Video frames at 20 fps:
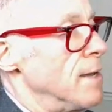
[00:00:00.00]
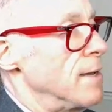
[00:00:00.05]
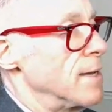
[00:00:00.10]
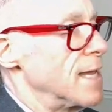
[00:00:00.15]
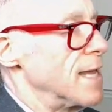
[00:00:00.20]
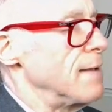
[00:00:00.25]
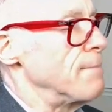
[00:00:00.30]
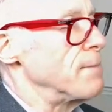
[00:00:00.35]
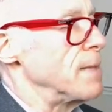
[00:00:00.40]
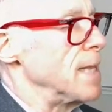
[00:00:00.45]

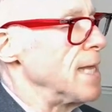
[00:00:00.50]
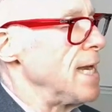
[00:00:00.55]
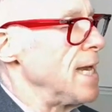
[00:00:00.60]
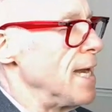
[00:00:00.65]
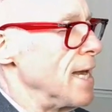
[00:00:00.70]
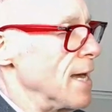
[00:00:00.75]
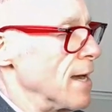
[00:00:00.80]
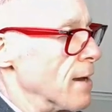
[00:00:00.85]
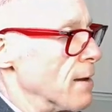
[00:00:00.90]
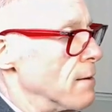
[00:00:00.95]
keep
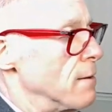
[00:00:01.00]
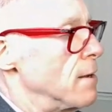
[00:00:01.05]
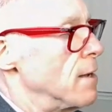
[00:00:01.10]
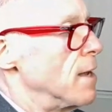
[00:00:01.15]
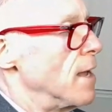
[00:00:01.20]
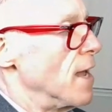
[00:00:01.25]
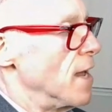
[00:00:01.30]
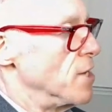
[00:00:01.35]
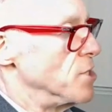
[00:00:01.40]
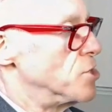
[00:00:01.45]
leaning
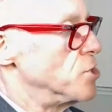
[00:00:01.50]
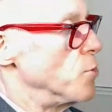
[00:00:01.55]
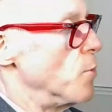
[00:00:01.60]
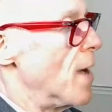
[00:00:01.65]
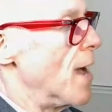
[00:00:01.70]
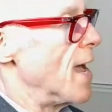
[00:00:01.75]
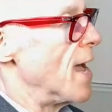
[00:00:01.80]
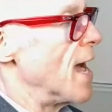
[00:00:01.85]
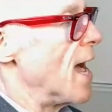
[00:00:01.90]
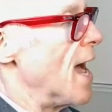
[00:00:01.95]
into
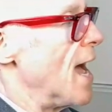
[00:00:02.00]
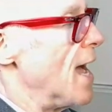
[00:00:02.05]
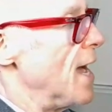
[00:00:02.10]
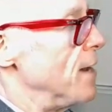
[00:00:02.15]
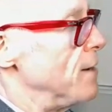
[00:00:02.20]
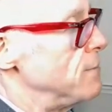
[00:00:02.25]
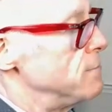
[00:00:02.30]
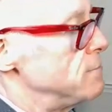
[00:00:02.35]
AI.